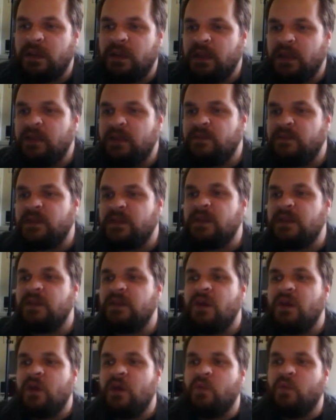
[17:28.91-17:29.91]
even
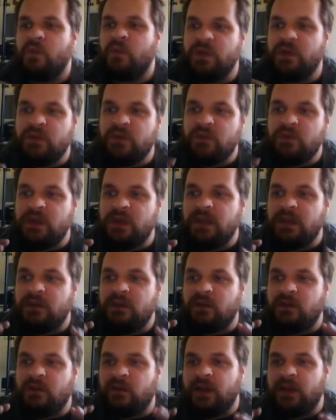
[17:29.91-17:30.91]
then, when you
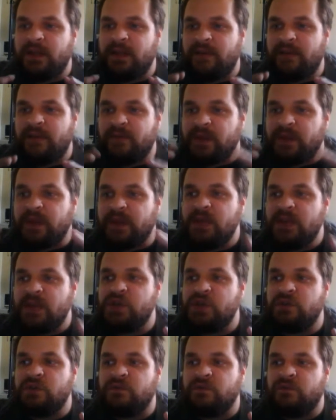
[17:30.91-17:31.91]
need to create that
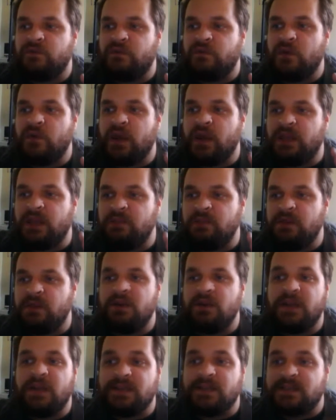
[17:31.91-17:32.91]
foundation for a
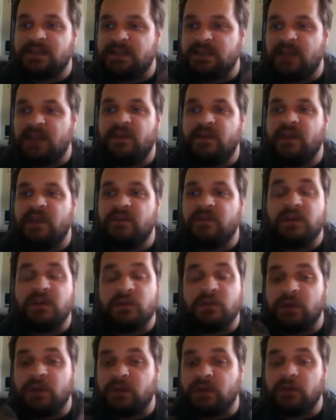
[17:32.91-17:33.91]
community as a safe haven
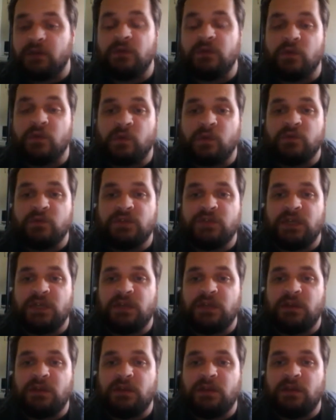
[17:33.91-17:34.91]
and a return to
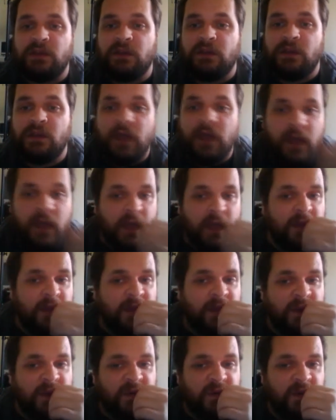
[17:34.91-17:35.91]
normalcy,
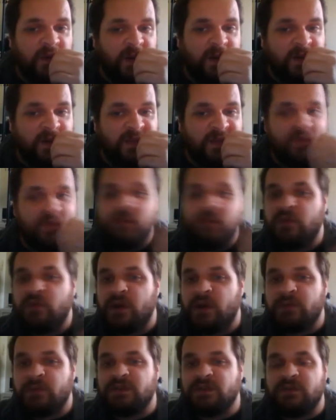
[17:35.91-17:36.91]
the criminal
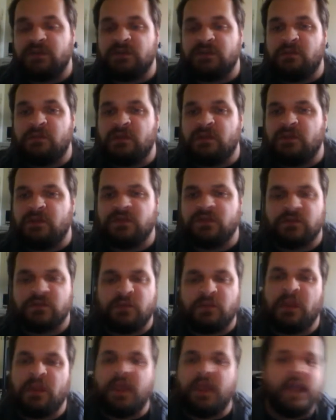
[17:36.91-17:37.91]
element's always going to be there. There's always
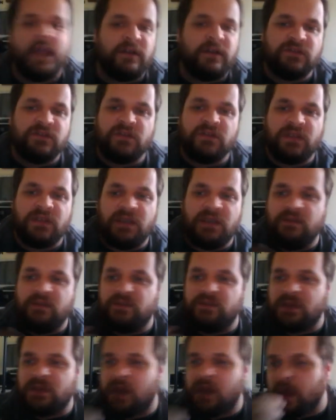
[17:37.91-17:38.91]
going to be liars and
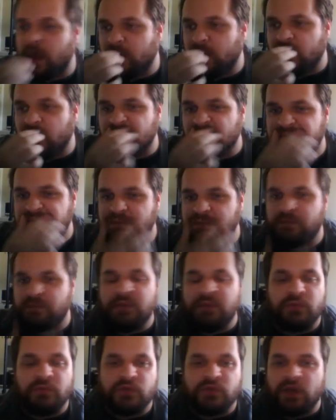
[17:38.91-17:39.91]
thieves and con artists and
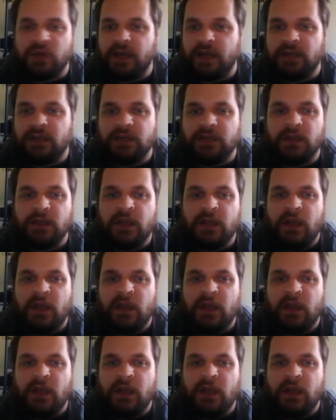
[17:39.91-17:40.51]
people trying to